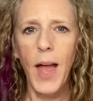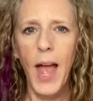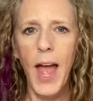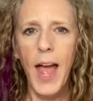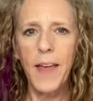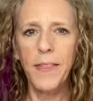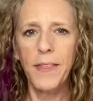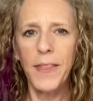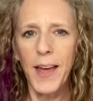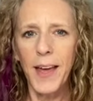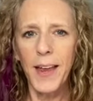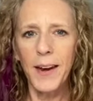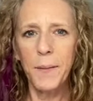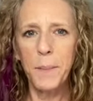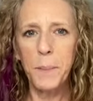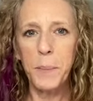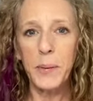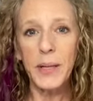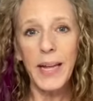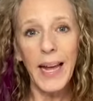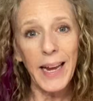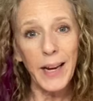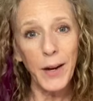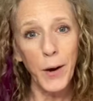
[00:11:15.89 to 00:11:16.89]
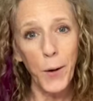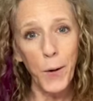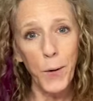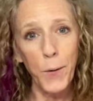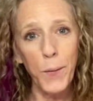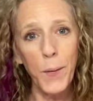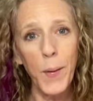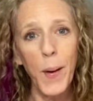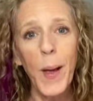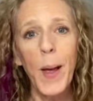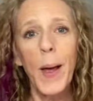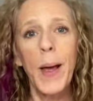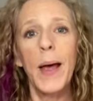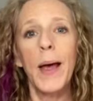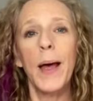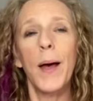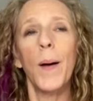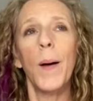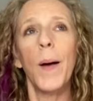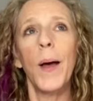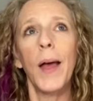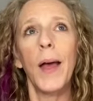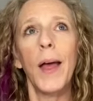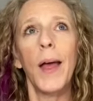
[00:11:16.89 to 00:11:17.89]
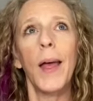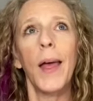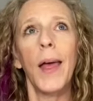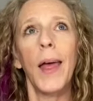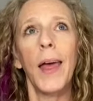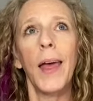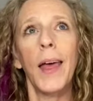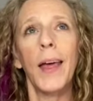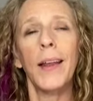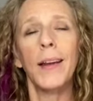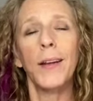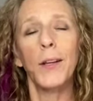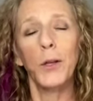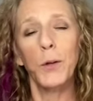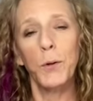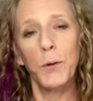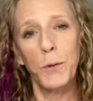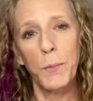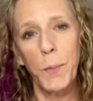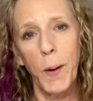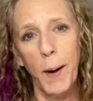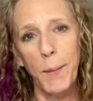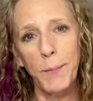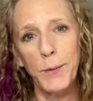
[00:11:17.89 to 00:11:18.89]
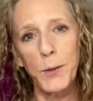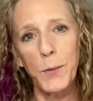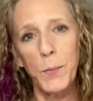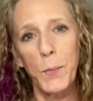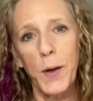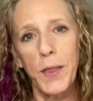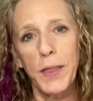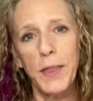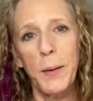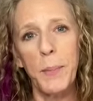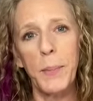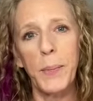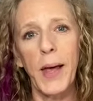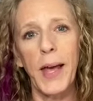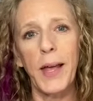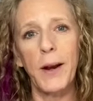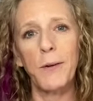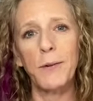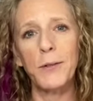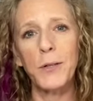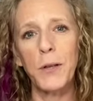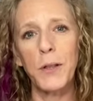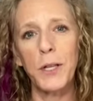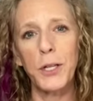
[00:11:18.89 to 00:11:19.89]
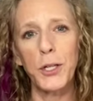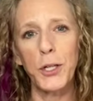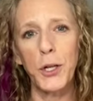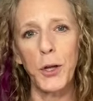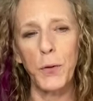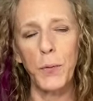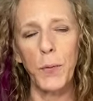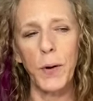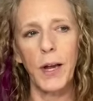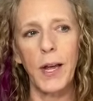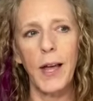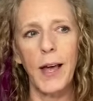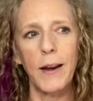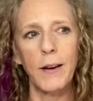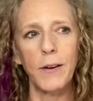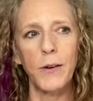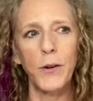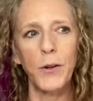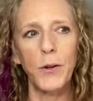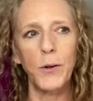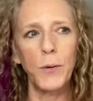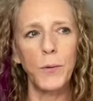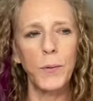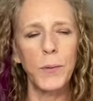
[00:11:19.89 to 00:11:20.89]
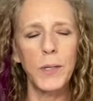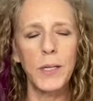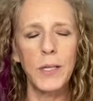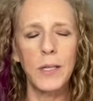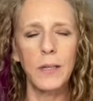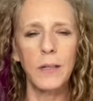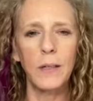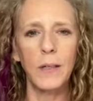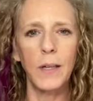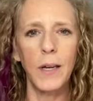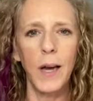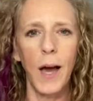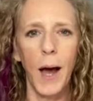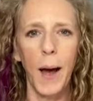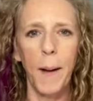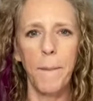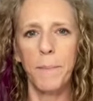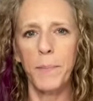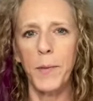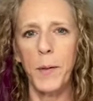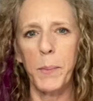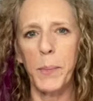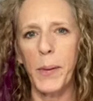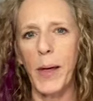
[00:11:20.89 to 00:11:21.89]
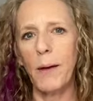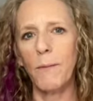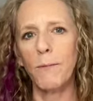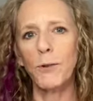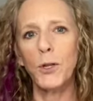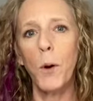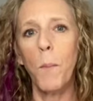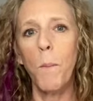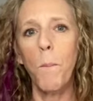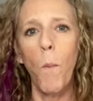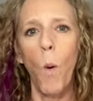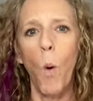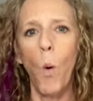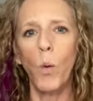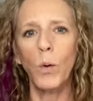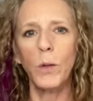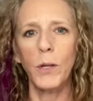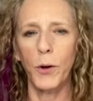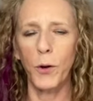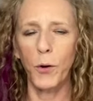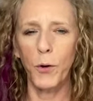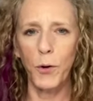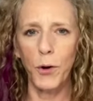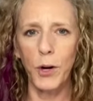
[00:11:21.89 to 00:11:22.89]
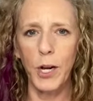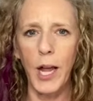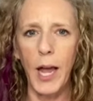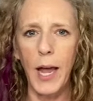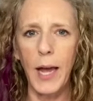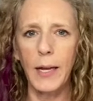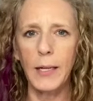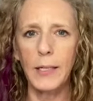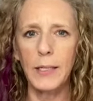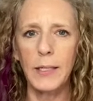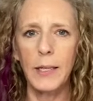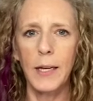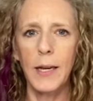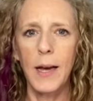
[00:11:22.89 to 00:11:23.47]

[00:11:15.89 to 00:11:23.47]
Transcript: And then Play-Doh and loose parts with the Play-Doh, so the children can use the Play-Doh to mold and create